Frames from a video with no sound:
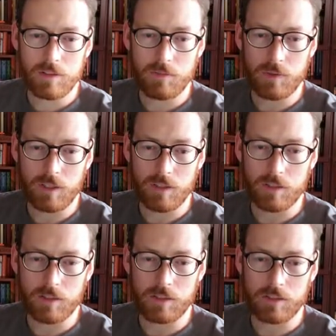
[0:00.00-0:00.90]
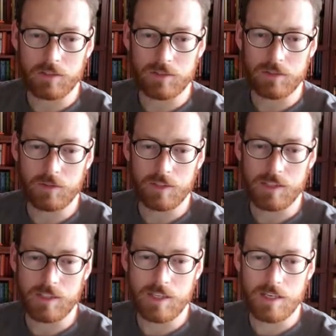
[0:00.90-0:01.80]
we are going to
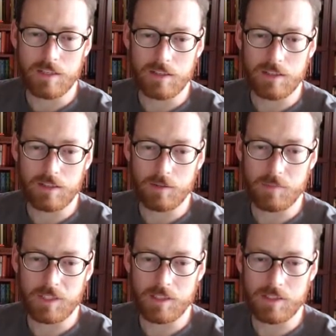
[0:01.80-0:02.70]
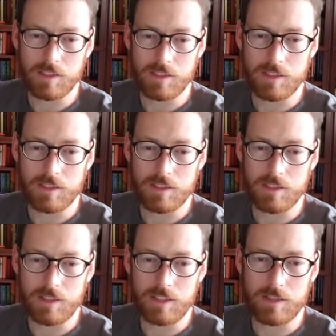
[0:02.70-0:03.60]
state that our business is in
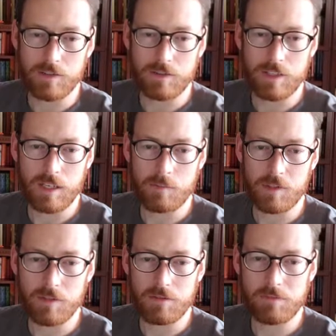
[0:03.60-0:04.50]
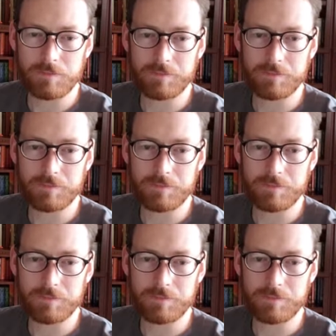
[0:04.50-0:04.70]
the Eastern Time Zone.